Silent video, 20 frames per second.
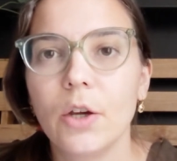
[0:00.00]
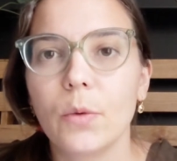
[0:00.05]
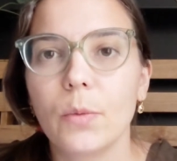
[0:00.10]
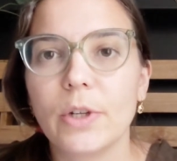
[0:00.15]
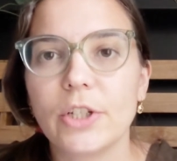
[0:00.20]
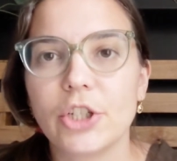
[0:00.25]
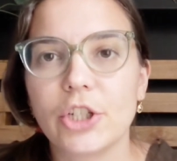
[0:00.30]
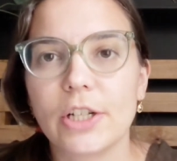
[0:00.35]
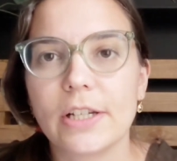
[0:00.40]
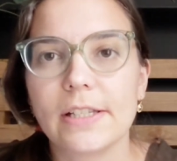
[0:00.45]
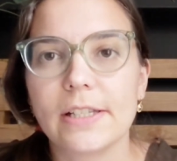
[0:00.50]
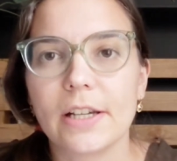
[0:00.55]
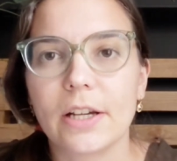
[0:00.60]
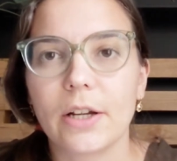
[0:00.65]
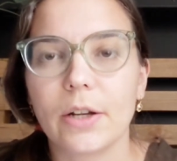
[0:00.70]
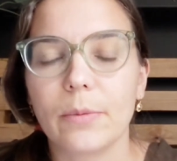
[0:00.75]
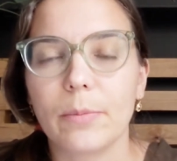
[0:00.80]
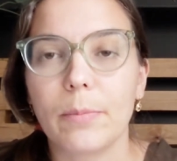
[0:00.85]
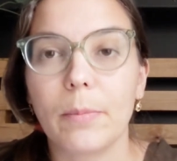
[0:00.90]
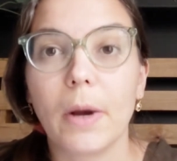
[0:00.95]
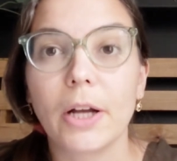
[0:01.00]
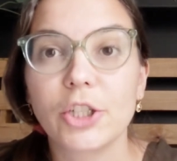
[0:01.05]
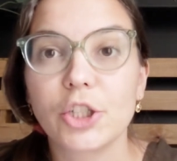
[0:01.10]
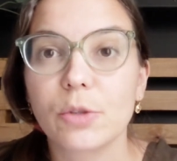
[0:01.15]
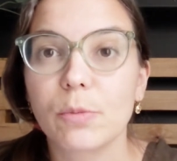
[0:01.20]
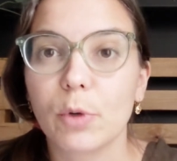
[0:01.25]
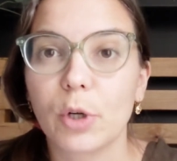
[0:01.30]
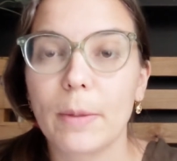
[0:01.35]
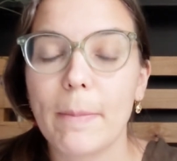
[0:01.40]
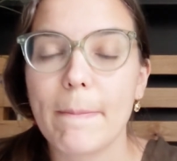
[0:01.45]
which is a
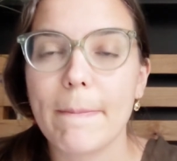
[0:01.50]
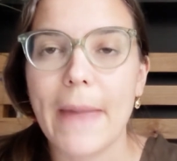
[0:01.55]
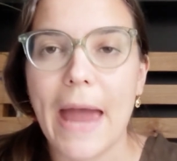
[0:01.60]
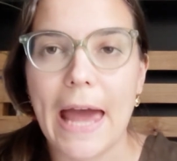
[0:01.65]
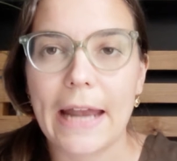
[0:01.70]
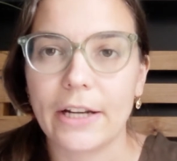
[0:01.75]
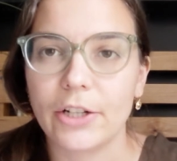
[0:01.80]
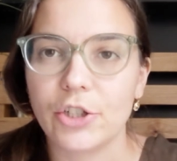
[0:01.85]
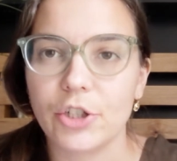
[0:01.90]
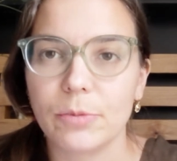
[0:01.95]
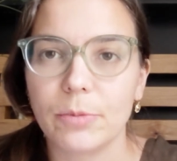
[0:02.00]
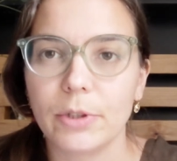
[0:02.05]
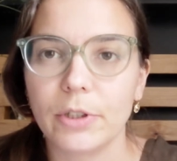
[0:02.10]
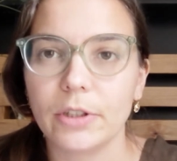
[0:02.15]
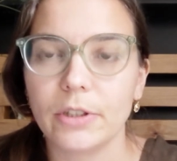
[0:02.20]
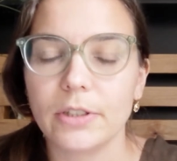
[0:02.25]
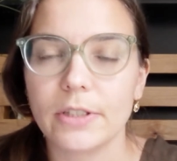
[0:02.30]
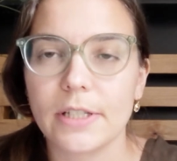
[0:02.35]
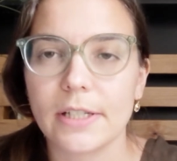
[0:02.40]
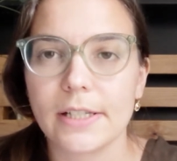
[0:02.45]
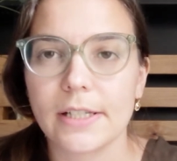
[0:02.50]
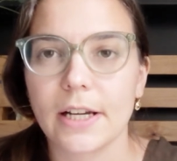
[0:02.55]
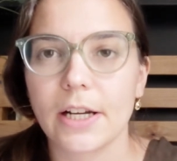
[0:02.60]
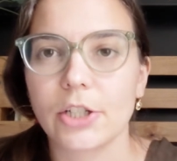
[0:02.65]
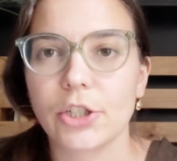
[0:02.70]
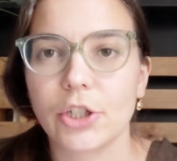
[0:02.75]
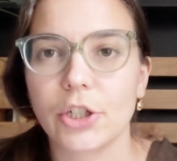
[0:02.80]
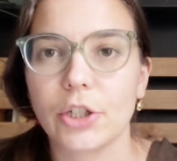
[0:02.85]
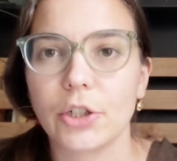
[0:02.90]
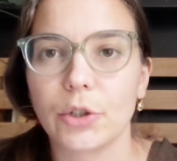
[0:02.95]
much more manageable
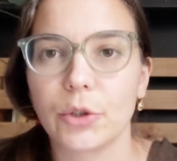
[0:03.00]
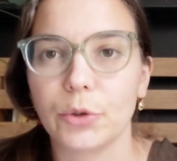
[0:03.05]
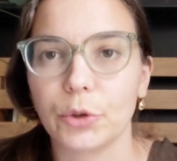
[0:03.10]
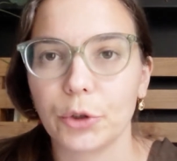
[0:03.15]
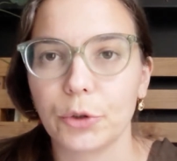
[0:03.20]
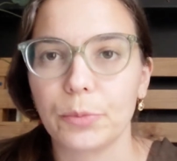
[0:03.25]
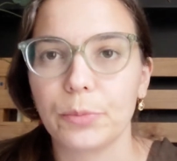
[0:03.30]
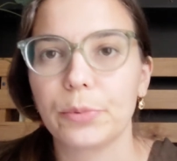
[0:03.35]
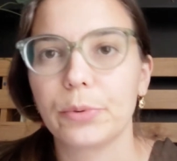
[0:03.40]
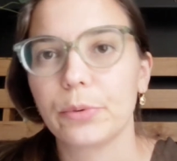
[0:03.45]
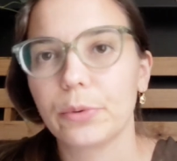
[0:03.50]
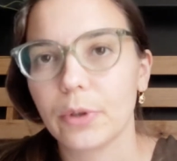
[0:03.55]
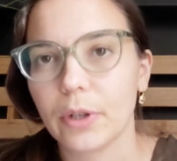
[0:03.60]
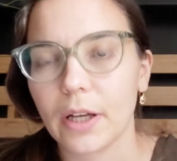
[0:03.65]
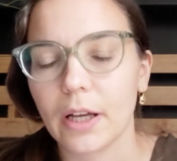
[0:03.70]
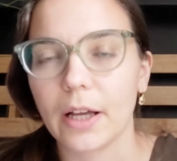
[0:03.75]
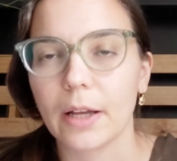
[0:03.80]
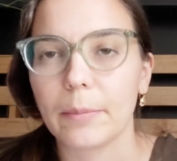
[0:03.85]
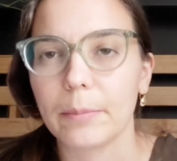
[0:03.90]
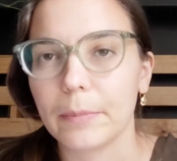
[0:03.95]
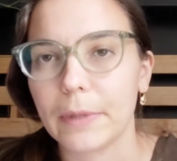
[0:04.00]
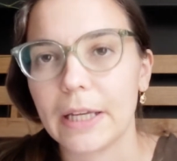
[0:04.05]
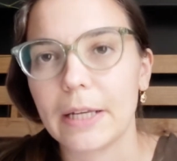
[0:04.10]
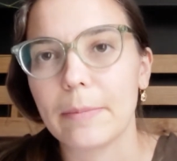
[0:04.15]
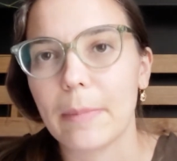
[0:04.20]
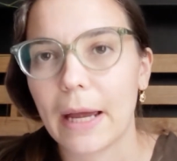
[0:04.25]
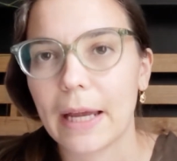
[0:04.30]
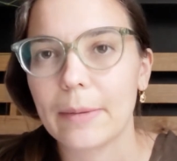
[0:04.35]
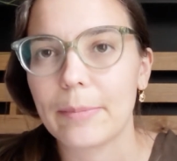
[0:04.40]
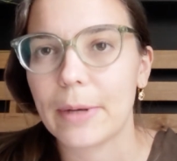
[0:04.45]
discussion group, in
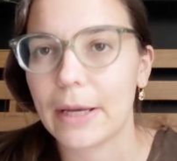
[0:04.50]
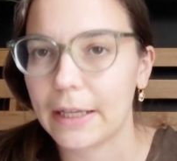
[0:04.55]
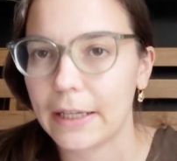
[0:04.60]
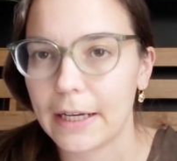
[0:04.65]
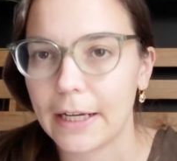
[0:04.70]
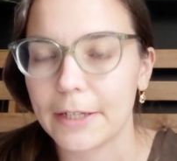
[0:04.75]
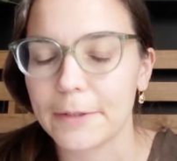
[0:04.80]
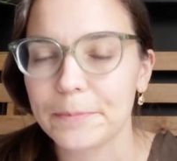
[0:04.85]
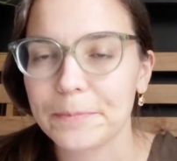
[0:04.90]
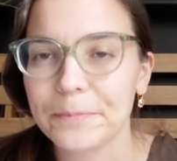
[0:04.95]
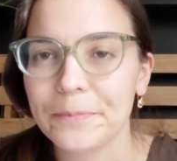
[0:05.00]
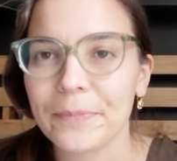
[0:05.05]
my opinion.